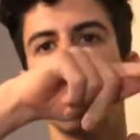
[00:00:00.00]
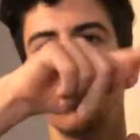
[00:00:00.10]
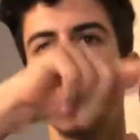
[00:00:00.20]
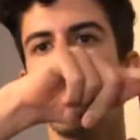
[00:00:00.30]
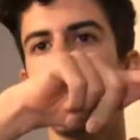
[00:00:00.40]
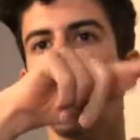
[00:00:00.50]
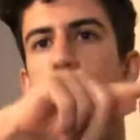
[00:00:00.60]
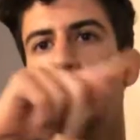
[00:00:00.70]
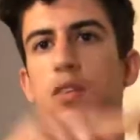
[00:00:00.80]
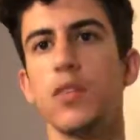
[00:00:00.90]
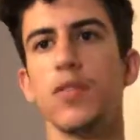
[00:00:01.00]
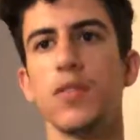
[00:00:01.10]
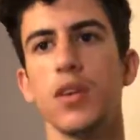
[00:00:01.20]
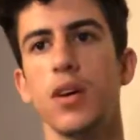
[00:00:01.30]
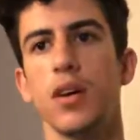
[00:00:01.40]
towards the positive
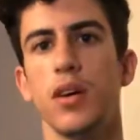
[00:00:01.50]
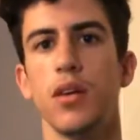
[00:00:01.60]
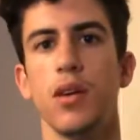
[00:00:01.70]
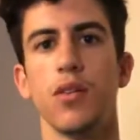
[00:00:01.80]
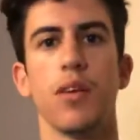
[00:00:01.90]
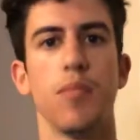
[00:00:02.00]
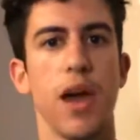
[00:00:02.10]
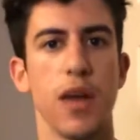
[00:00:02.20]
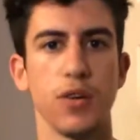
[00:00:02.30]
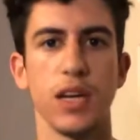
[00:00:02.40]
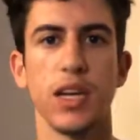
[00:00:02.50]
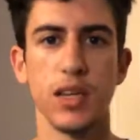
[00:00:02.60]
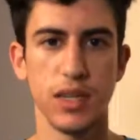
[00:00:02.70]
node of that battery.